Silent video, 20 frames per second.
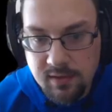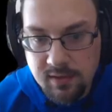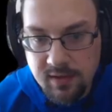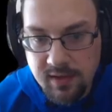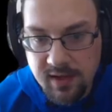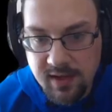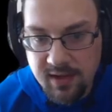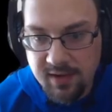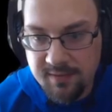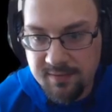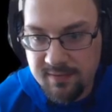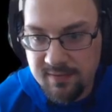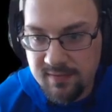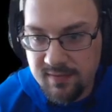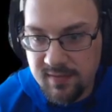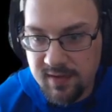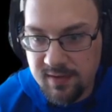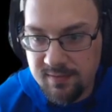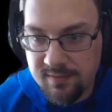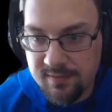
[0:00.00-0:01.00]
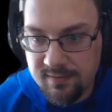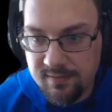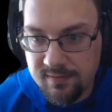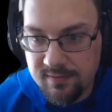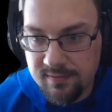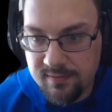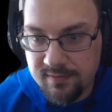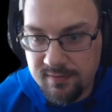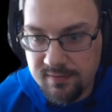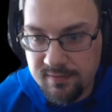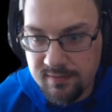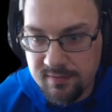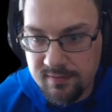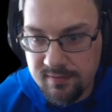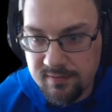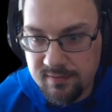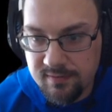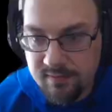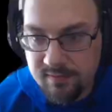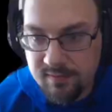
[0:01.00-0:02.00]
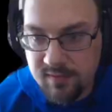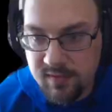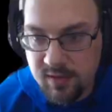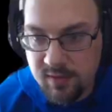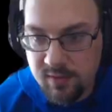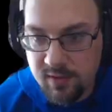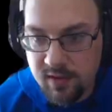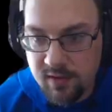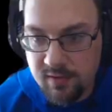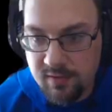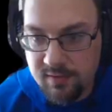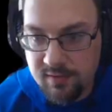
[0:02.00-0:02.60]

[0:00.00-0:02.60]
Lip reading: Okay, yeah. There we go.